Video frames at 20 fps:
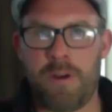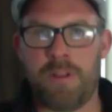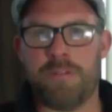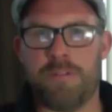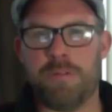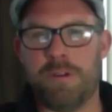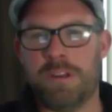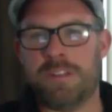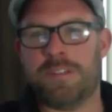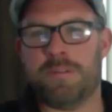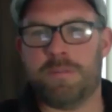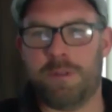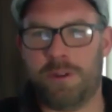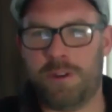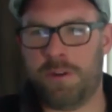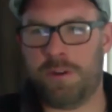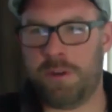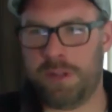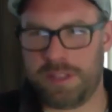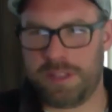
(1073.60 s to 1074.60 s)
of the reason we're
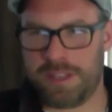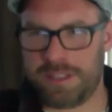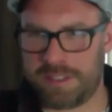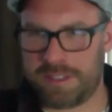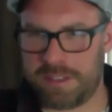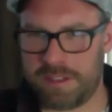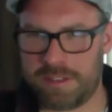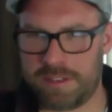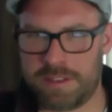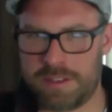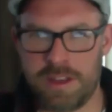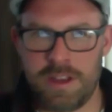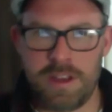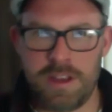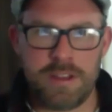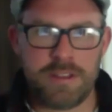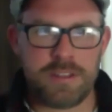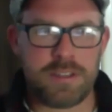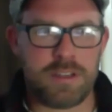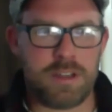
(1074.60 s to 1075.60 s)
doing this is
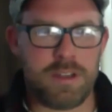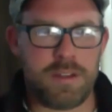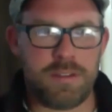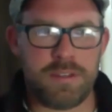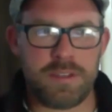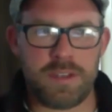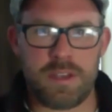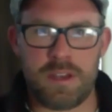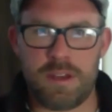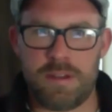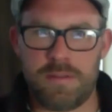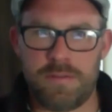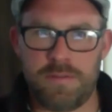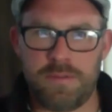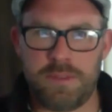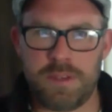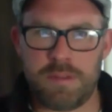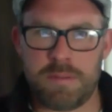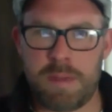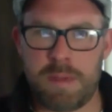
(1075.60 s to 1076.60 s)
to
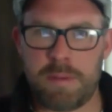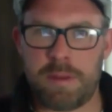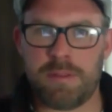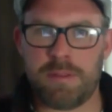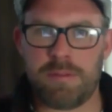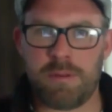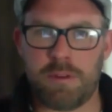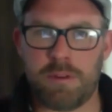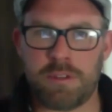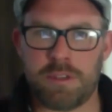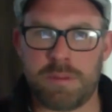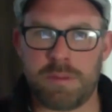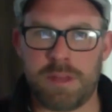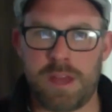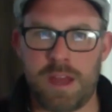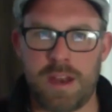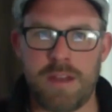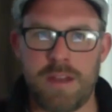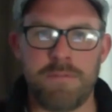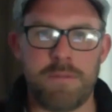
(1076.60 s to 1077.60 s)
maybe throw some of
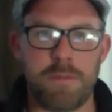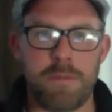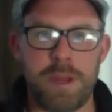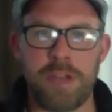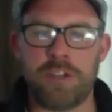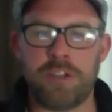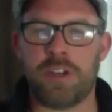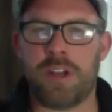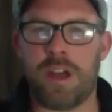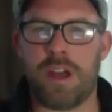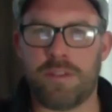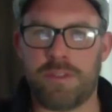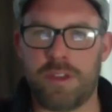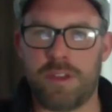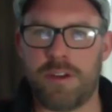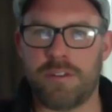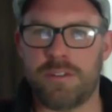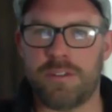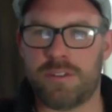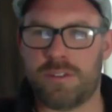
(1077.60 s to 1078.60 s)
that information out
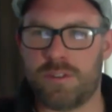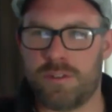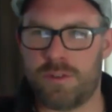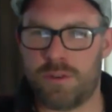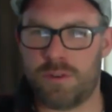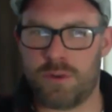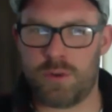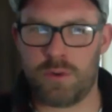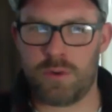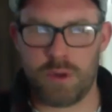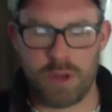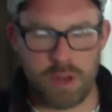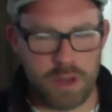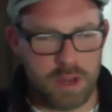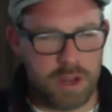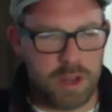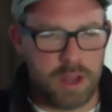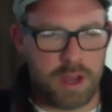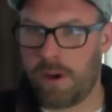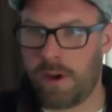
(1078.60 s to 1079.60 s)
there to,
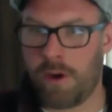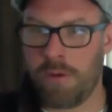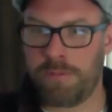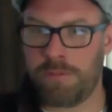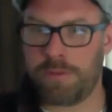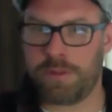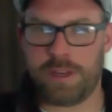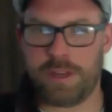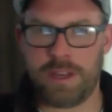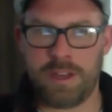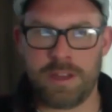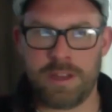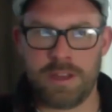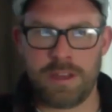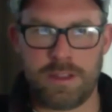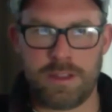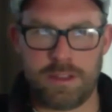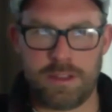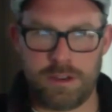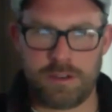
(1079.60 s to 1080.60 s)
hopefully
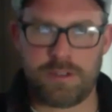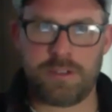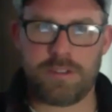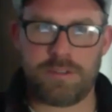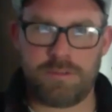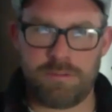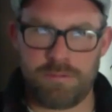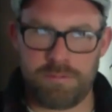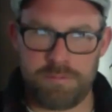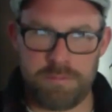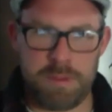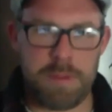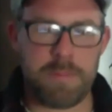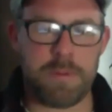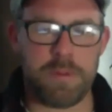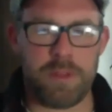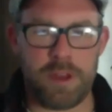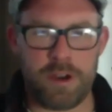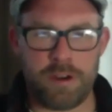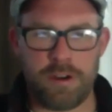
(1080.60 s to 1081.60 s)
there's people
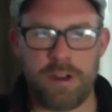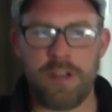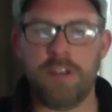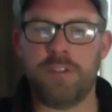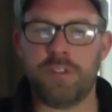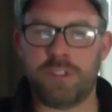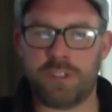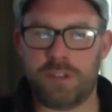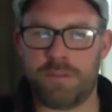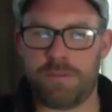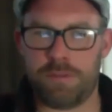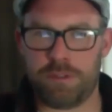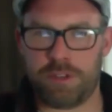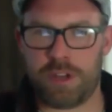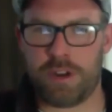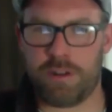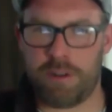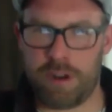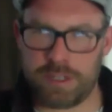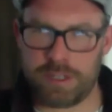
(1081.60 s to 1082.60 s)
that are interested for
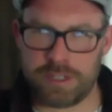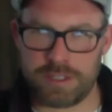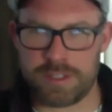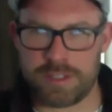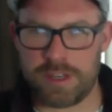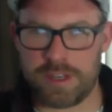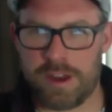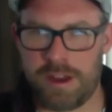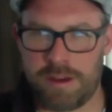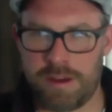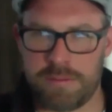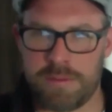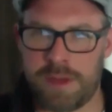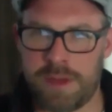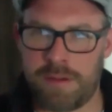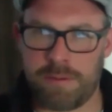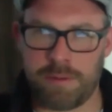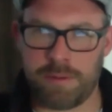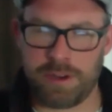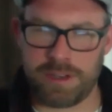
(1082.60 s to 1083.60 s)
generations to come
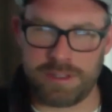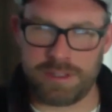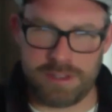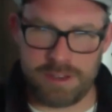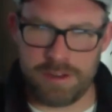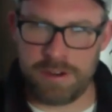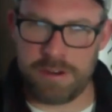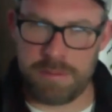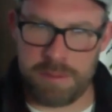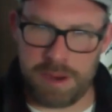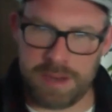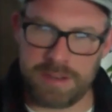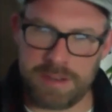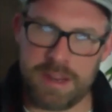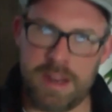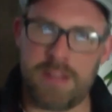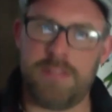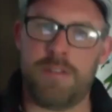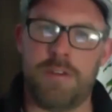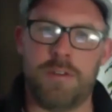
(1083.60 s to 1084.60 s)
that will continue to
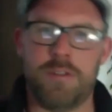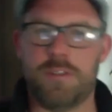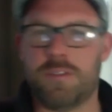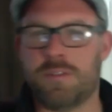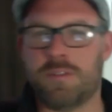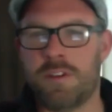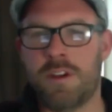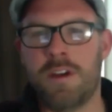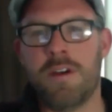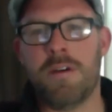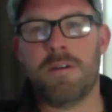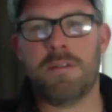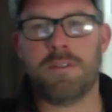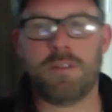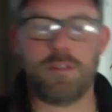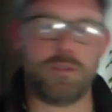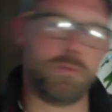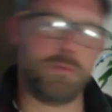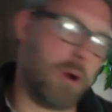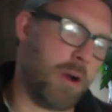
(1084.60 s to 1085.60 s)
maintain those
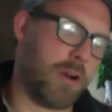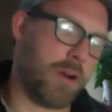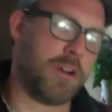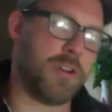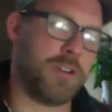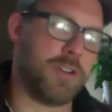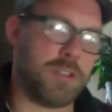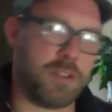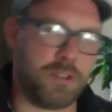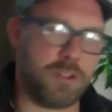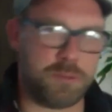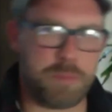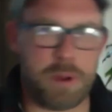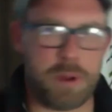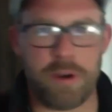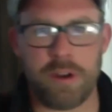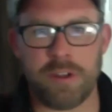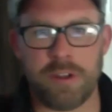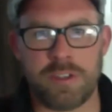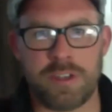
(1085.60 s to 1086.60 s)
markers and those
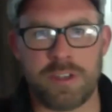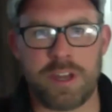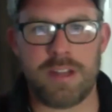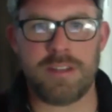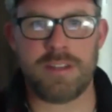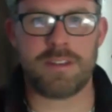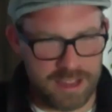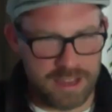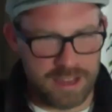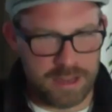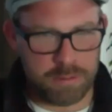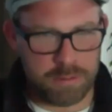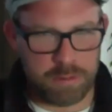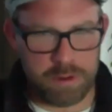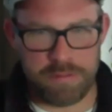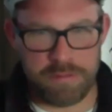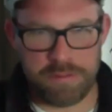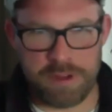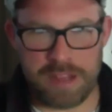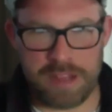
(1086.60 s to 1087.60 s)
burial sites.
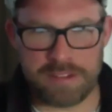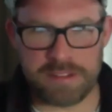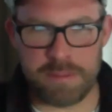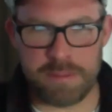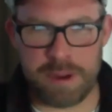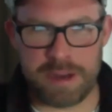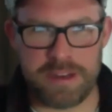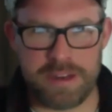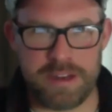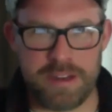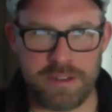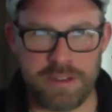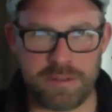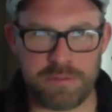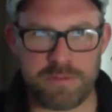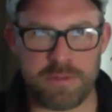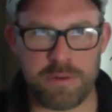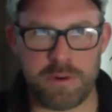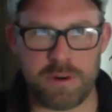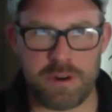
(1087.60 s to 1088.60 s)
We've got some ideas
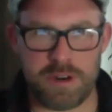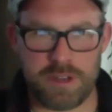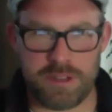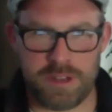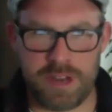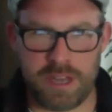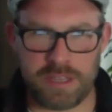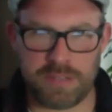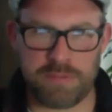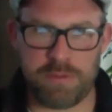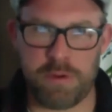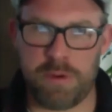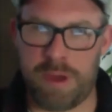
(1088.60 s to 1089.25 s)
for the next few